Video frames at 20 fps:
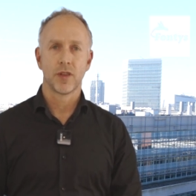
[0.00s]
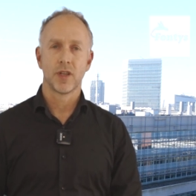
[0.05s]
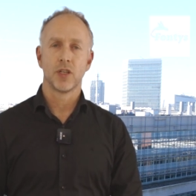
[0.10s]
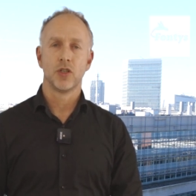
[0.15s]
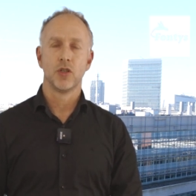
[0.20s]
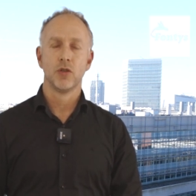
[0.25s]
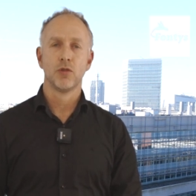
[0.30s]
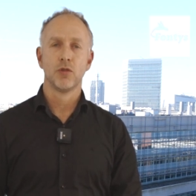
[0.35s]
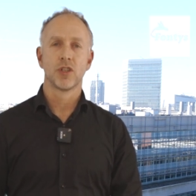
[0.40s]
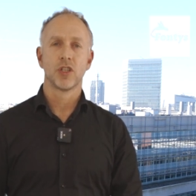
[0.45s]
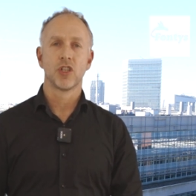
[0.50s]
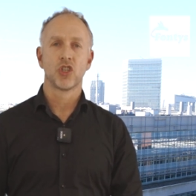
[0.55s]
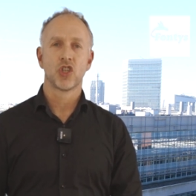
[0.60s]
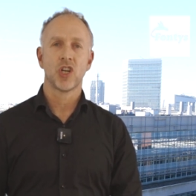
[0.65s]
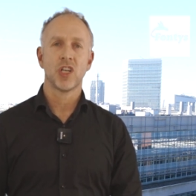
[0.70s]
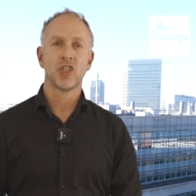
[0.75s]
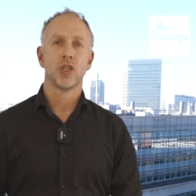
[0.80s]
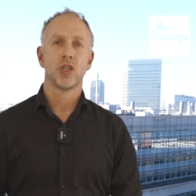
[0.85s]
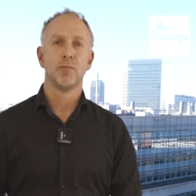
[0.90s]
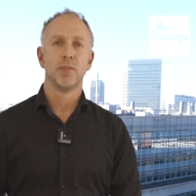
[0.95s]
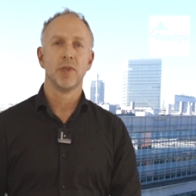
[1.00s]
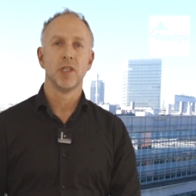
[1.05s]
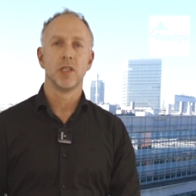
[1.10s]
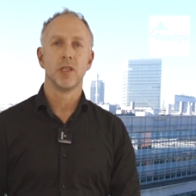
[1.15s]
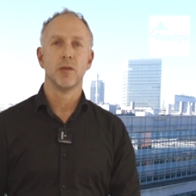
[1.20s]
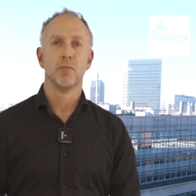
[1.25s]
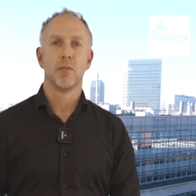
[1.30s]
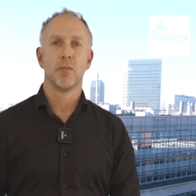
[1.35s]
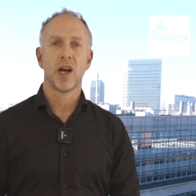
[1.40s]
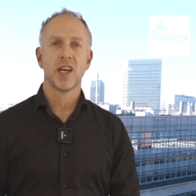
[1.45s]
that using
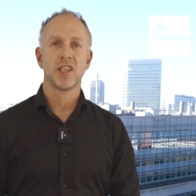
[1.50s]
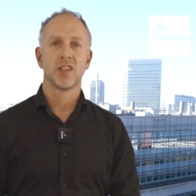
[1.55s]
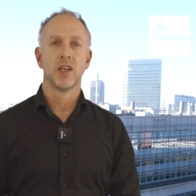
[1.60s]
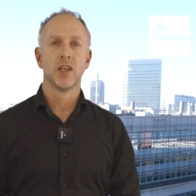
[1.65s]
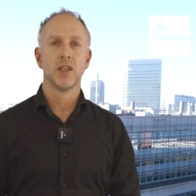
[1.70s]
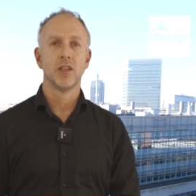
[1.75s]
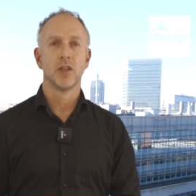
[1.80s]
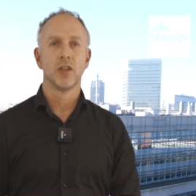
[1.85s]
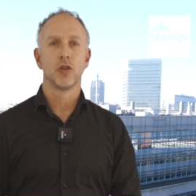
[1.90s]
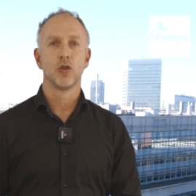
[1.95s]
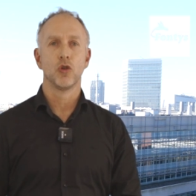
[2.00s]
ChatGPT might hinder